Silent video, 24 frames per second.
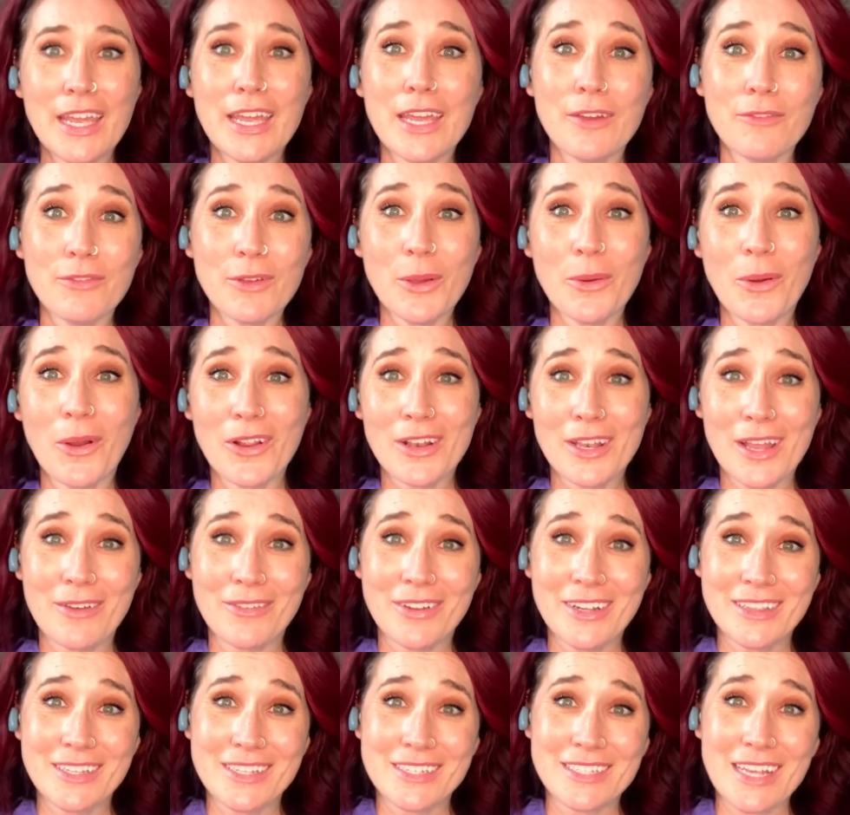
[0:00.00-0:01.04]
If you are
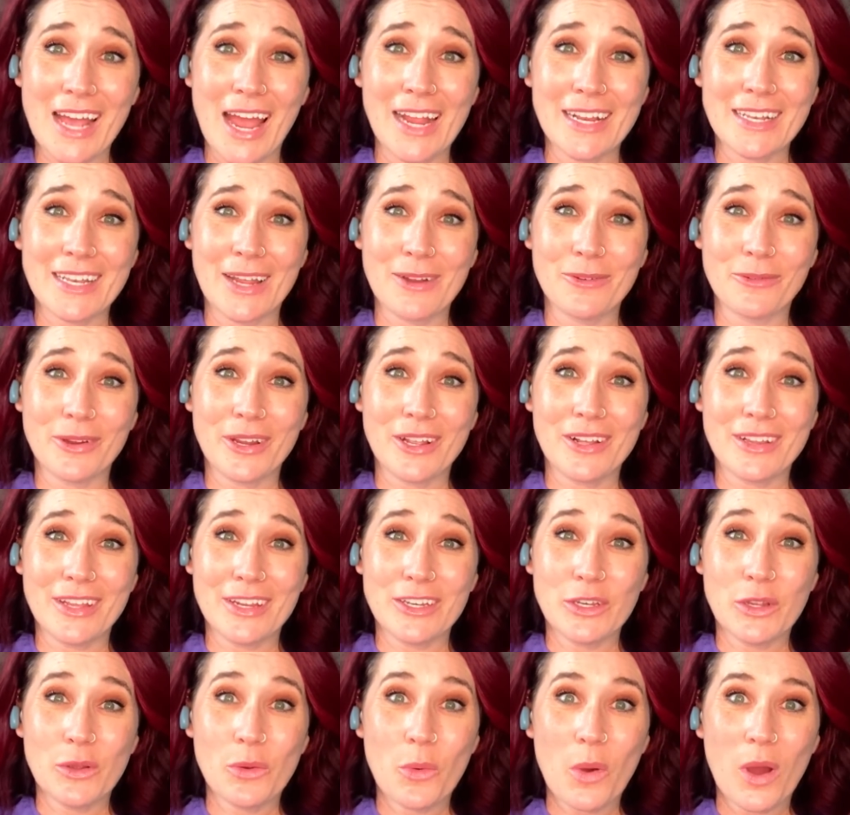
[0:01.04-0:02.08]
loving this highlight reel
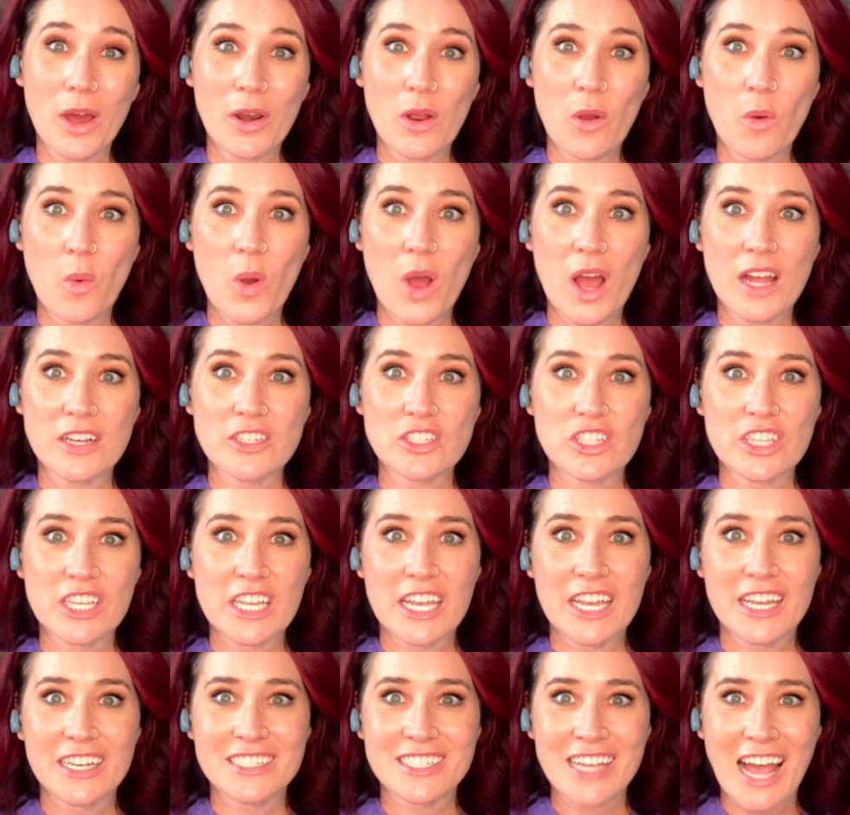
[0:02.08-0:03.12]
and you want to watch
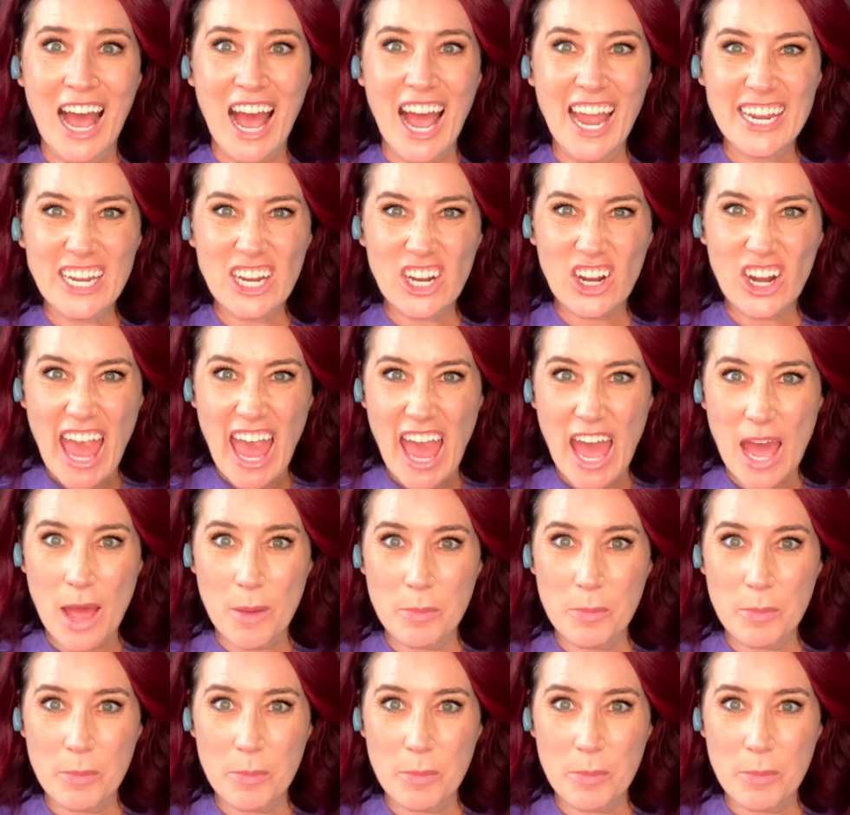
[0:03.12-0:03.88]
the entire